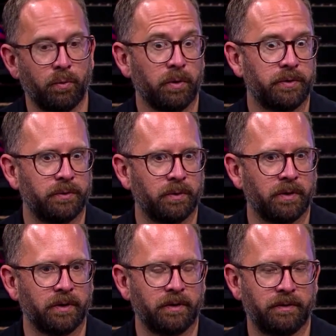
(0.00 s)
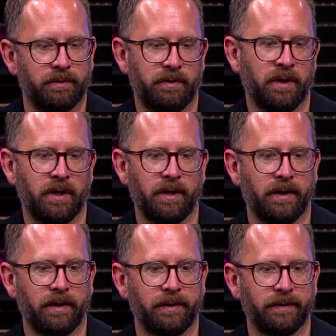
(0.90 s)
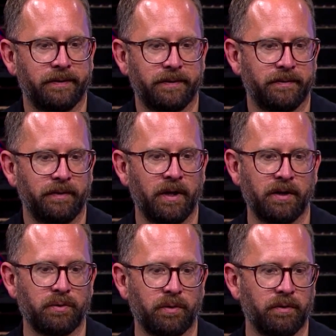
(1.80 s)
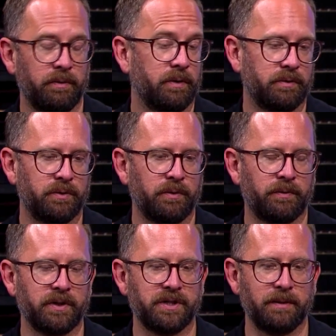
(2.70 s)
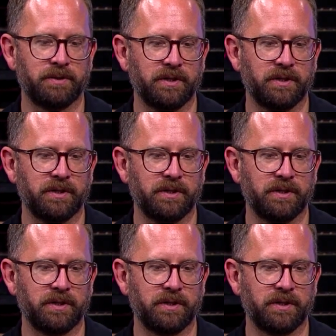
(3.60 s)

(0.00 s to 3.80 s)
World Tour and the Tour de France team,